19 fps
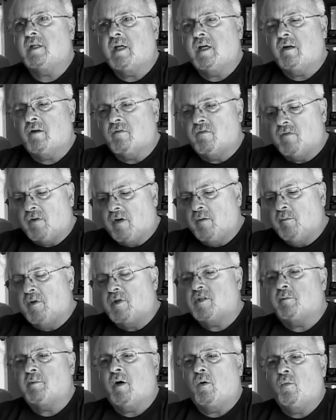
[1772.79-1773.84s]
He cared very
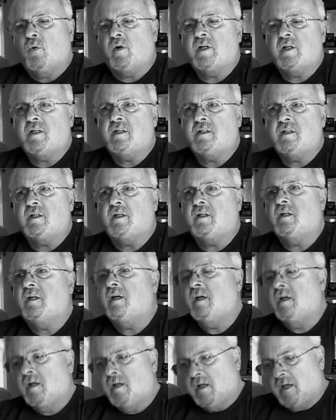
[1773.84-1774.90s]
much about what he did
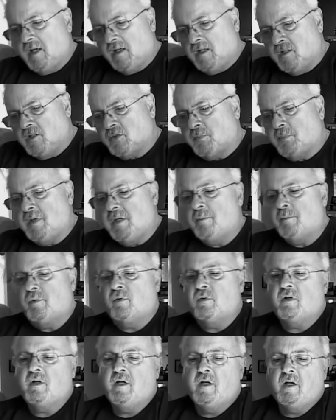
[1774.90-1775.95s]
and his
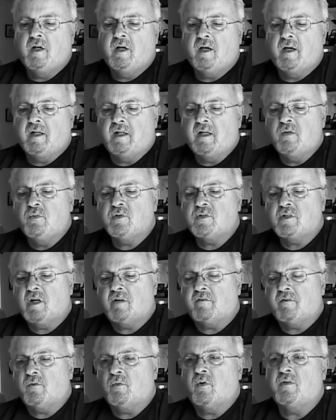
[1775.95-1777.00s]
people. And he was
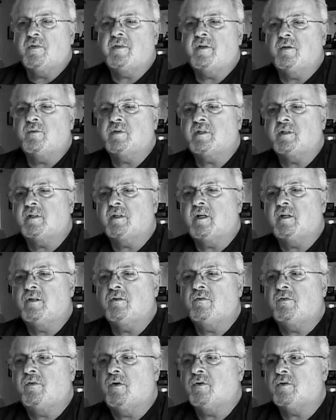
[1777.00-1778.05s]
there for one thing, was to
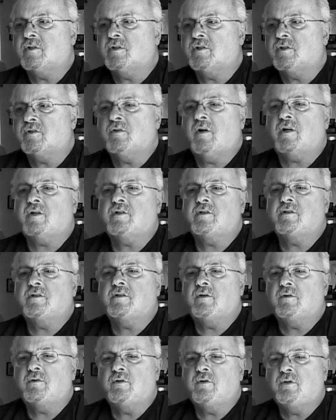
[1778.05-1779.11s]
get you folks
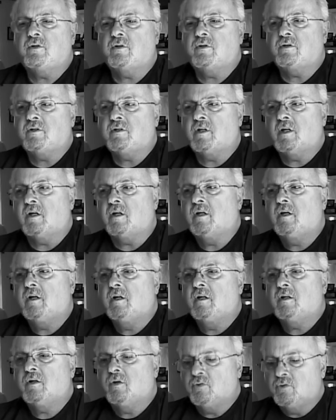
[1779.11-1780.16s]
instructions so you could uh,
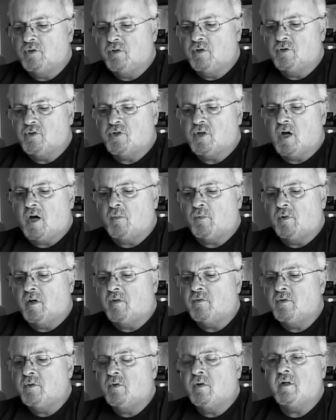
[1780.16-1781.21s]
go do your job
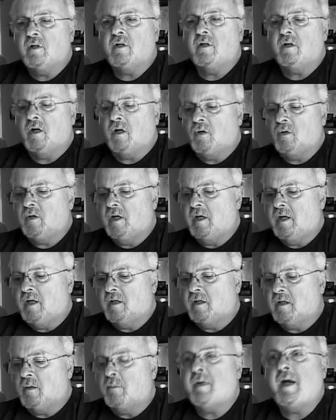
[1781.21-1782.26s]
wherever you're going to go
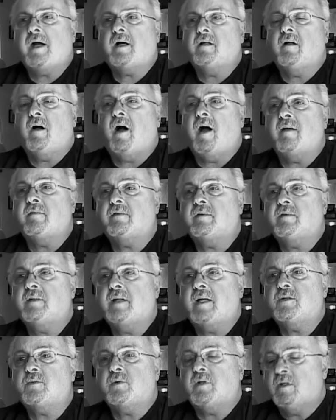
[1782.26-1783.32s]
and come back alive.
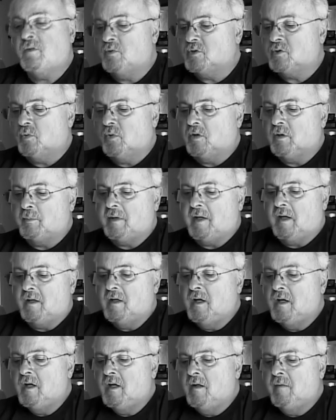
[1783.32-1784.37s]
That's what he hmm. was all
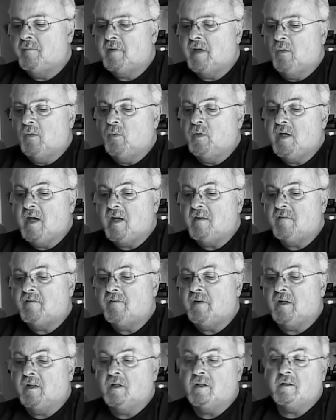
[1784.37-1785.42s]
about. Yeah. Now, we had a
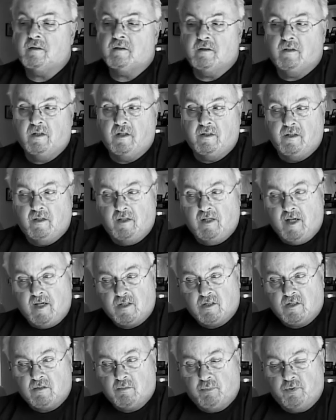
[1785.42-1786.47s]
fella in the
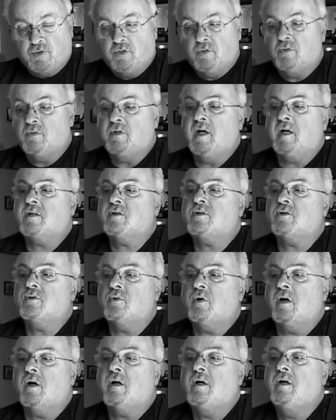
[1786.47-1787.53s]
next platoon next
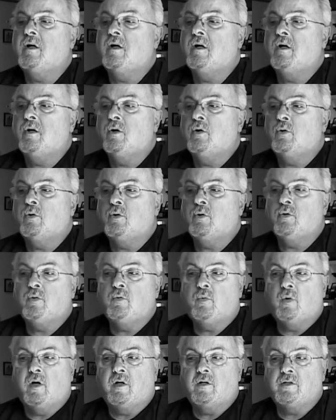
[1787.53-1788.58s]
door
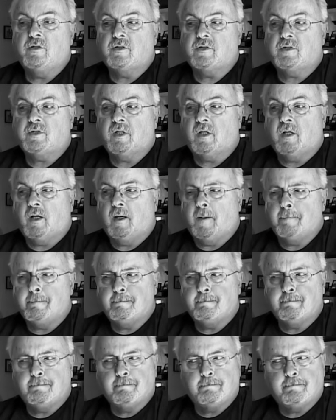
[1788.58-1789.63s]
who was,
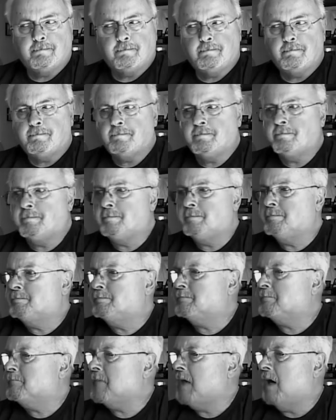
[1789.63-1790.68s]
um,
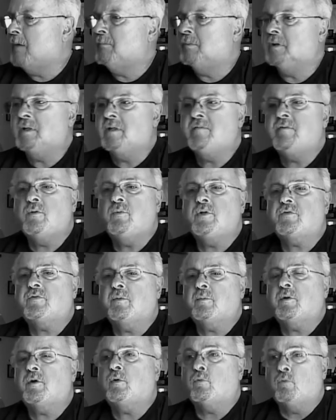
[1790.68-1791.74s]
I believe he was
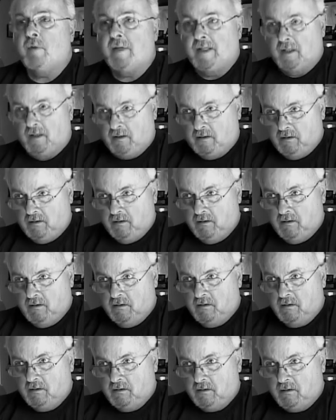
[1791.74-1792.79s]
from Korea
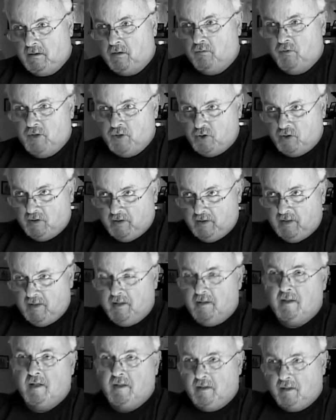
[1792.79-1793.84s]

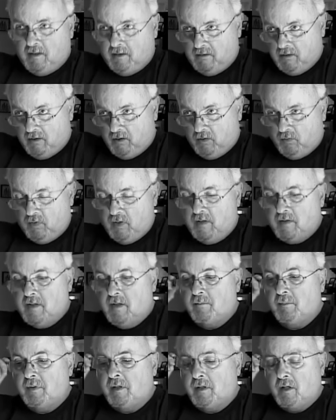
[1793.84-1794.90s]
originally, and, and you know, and
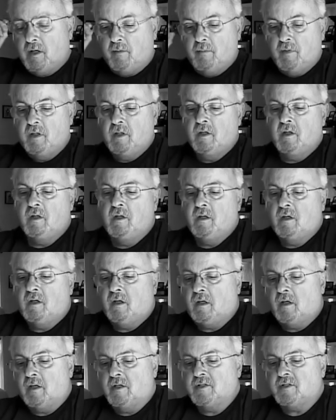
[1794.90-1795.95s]
then hmm. become
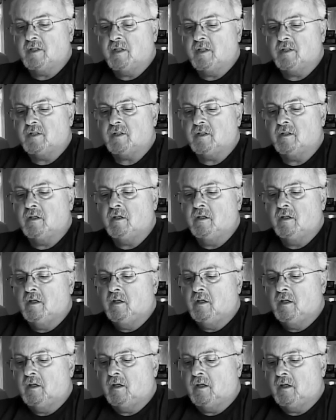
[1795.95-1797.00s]
uh, a citizen
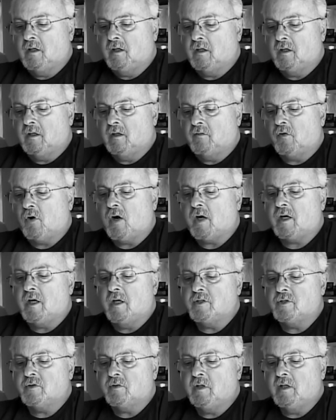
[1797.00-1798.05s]
uh, of our
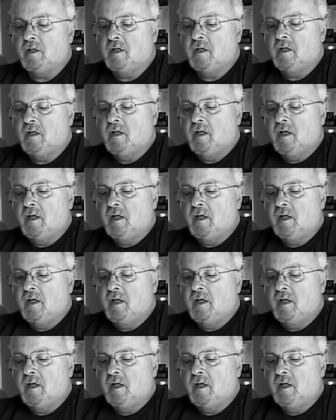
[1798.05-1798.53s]
country.